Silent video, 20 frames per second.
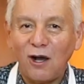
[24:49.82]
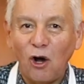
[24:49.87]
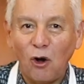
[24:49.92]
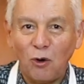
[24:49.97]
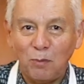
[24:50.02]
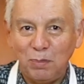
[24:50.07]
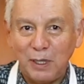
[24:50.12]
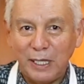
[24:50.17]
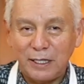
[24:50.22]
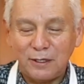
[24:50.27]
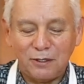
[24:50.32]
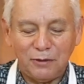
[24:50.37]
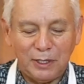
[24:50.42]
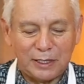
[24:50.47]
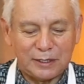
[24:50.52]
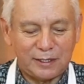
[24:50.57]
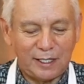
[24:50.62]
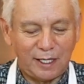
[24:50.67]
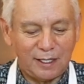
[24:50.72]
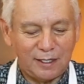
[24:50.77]
home blender.
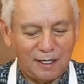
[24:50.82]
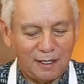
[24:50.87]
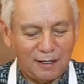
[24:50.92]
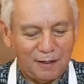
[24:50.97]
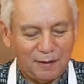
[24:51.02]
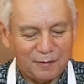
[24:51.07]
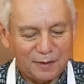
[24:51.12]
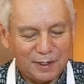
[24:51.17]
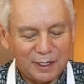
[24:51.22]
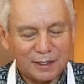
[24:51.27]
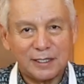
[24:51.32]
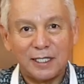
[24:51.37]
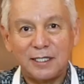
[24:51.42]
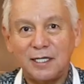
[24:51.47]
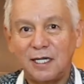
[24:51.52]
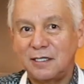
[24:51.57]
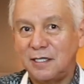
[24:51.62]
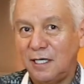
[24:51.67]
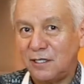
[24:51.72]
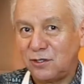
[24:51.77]
It's an
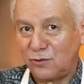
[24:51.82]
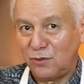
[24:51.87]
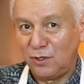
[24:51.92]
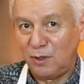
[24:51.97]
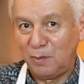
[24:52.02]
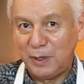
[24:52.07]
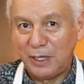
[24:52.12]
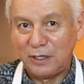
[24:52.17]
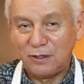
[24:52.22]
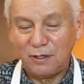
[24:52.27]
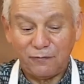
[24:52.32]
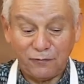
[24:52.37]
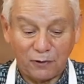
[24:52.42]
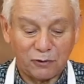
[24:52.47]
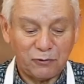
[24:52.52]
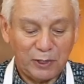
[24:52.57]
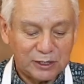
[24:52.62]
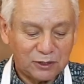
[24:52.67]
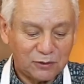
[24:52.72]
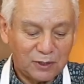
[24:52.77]
industrial blender for
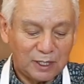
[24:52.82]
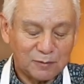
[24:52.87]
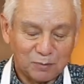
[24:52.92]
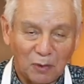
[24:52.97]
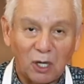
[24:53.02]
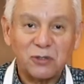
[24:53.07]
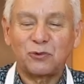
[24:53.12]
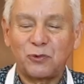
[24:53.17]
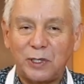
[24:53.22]
restaurants. Most